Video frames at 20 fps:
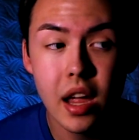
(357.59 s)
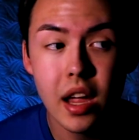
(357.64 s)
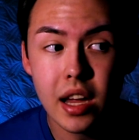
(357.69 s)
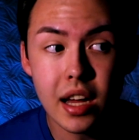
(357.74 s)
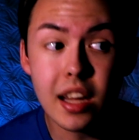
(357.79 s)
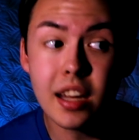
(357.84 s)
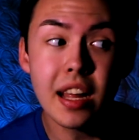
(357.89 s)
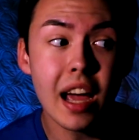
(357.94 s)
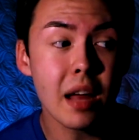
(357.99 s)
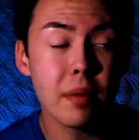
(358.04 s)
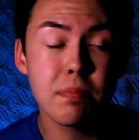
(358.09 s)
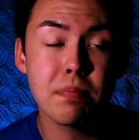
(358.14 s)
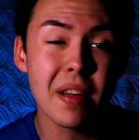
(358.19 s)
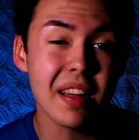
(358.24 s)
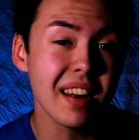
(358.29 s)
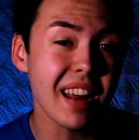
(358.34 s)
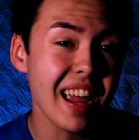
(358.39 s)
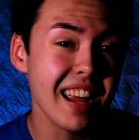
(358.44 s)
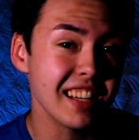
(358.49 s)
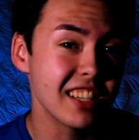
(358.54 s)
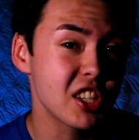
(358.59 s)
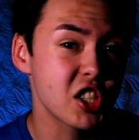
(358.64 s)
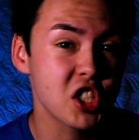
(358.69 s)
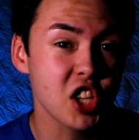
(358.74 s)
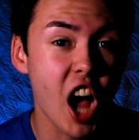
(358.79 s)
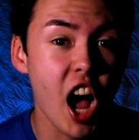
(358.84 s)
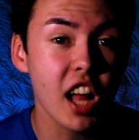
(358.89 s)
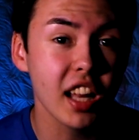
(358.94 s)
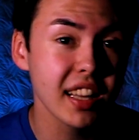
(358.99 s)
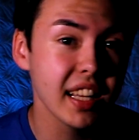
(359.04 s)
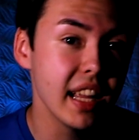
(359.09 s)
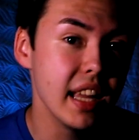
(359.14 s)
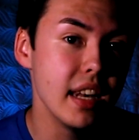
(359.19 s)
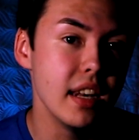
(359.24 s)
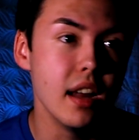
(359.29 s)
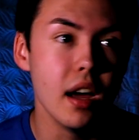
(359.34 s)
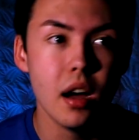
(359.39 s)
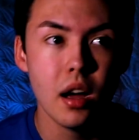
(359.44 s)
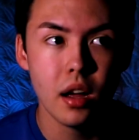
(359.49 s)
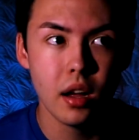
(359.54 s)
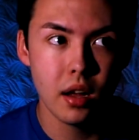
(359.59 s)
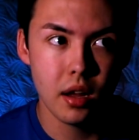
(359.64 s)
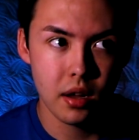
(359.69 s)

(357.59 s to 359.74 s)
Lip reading: It had been a solid